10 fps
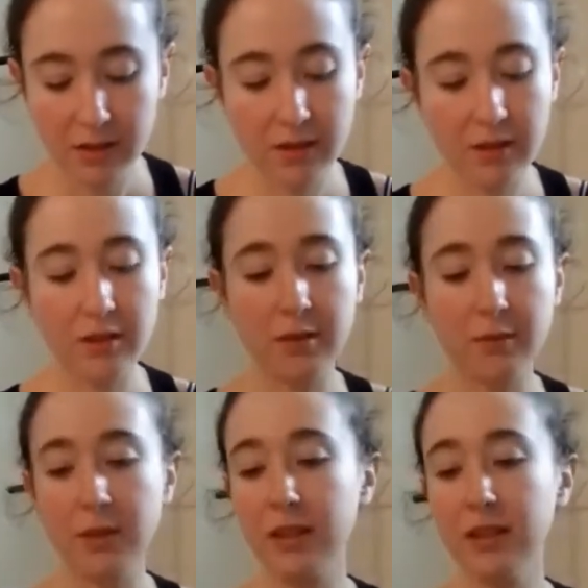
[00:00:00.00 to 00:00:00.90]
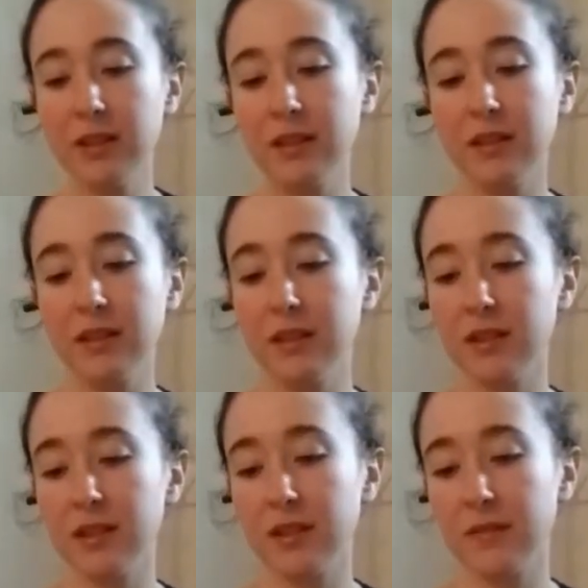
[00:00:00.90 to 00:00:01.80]
along
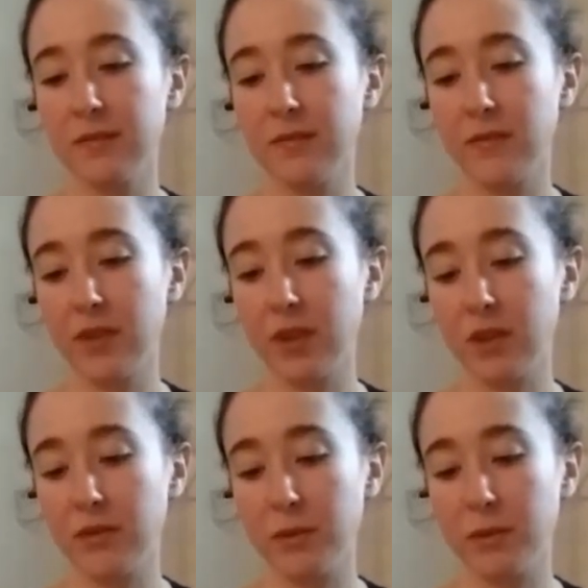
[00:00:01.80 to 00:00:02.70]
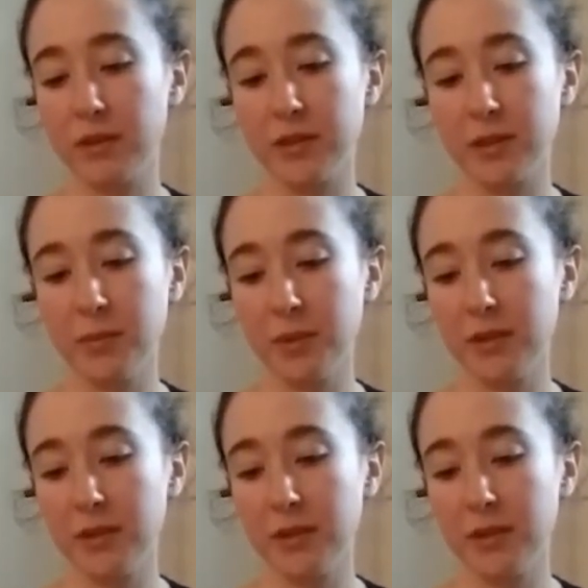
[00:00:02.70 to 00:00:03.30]
with olive oil soap.